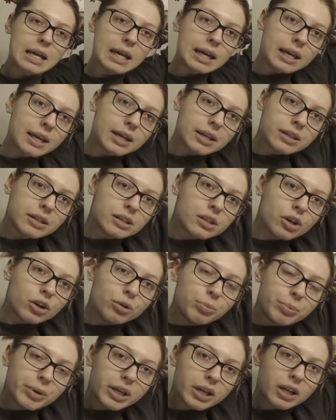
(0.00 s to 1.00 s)
and
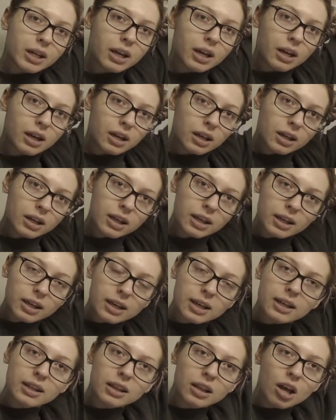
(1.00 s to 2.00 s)
hoping it
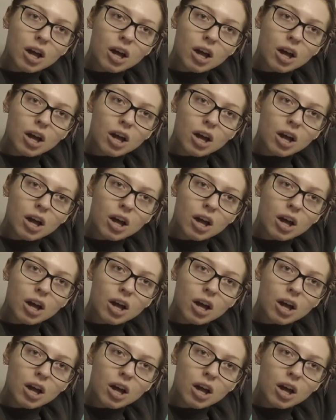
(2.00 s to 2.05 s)
can